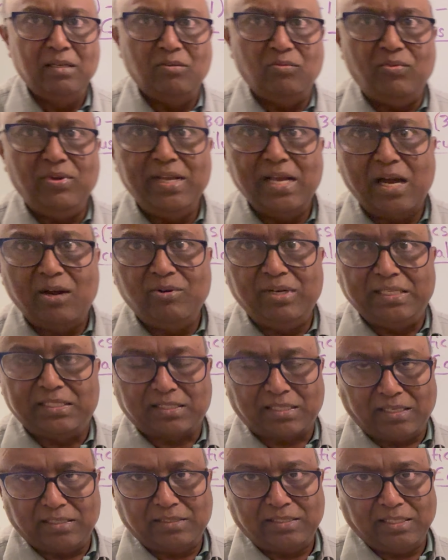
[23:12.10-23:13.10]
we have
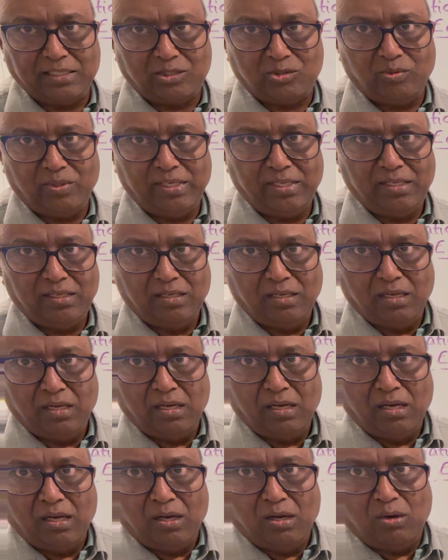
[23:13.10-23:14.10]
discussed actually
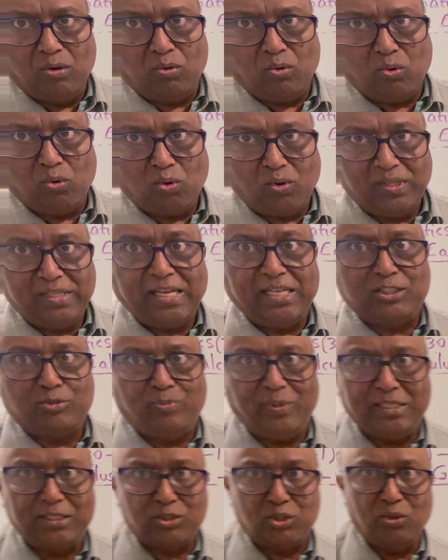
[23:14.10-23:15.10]
all the
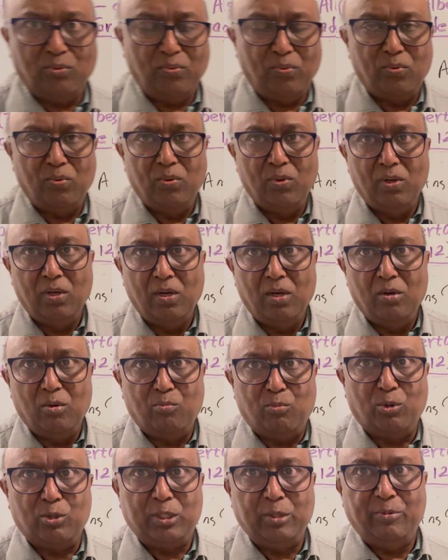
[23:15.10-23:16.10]
aspects of
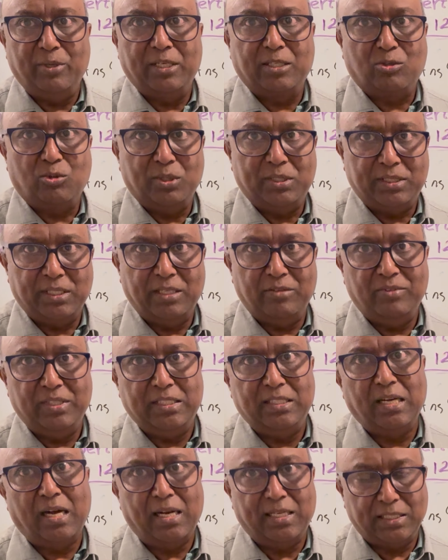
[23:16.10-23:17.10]
possible question with
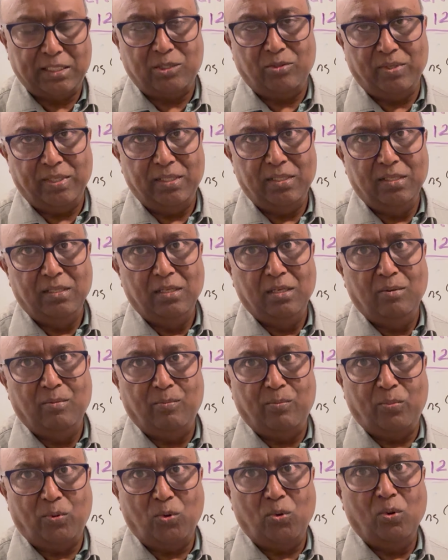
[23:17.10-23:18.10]
the answer
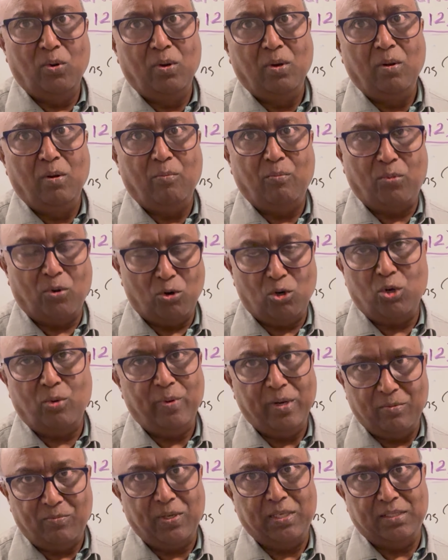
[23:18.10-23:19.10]
for
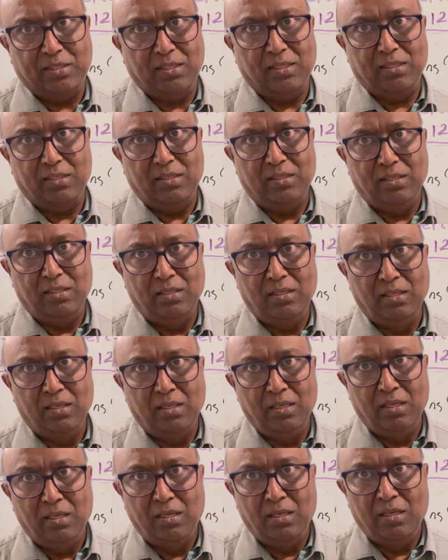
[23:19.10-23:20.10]
polynomial function.
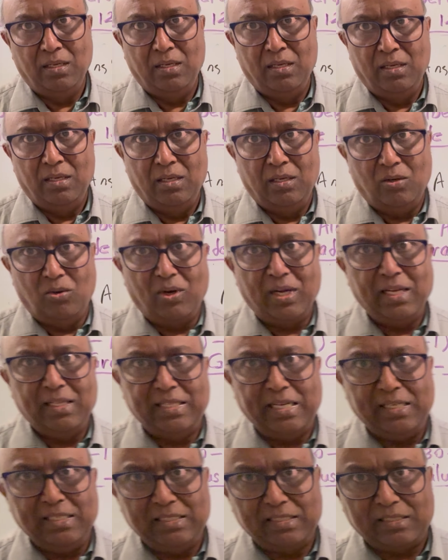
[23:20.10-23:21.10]
Okay,
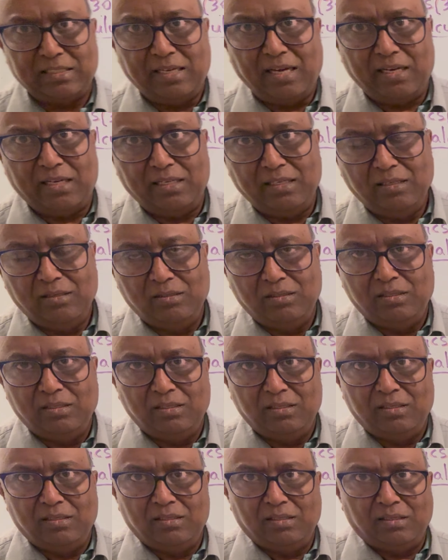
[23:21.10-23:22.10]
that is done.
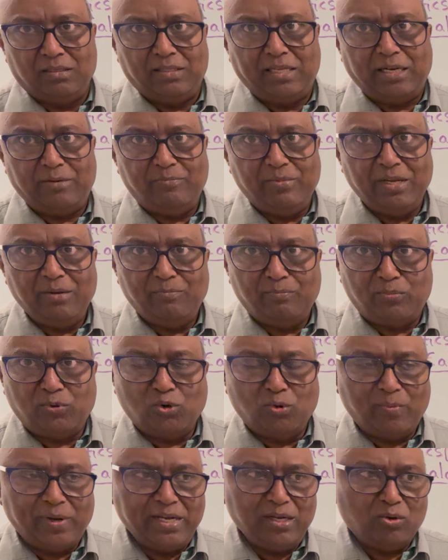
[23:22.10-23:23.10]
That means
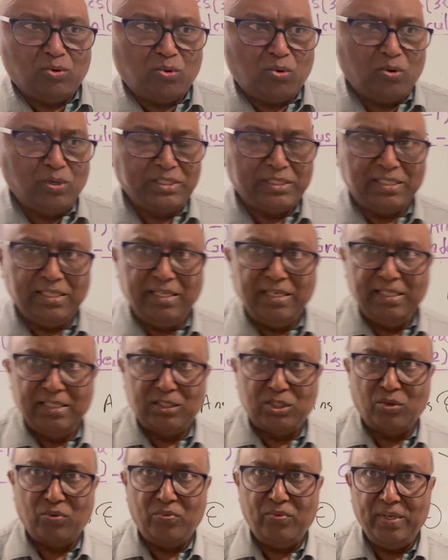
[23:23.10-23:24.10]
for my whole series
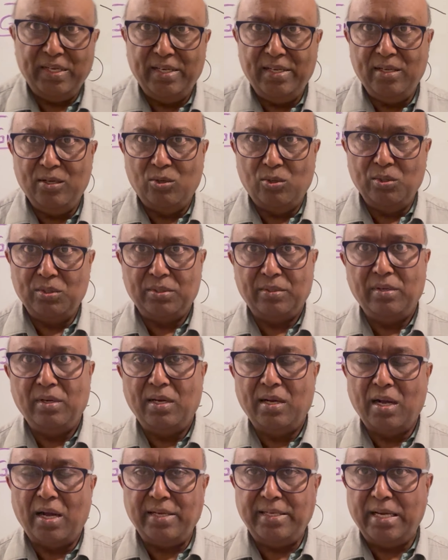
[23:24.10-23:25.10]
of videos,
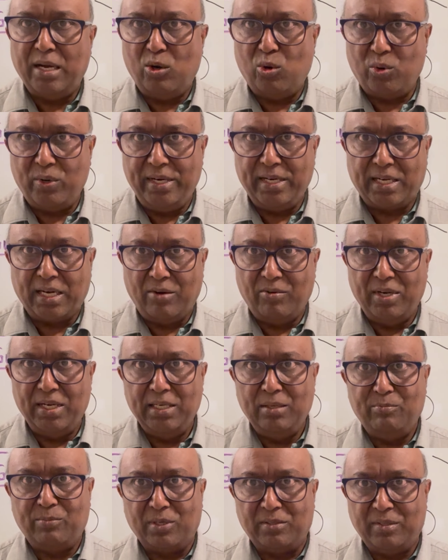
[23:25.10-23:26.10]
I have already
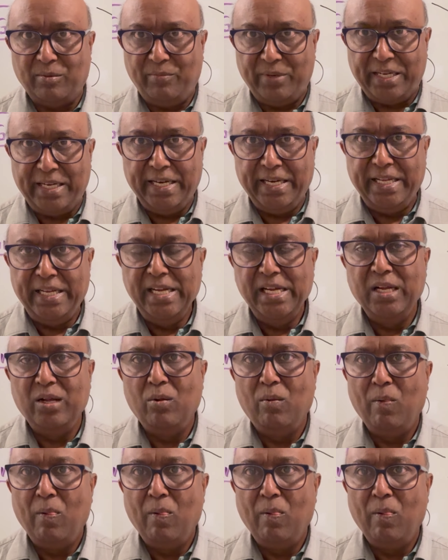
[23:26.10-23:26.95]
covered from the beginning,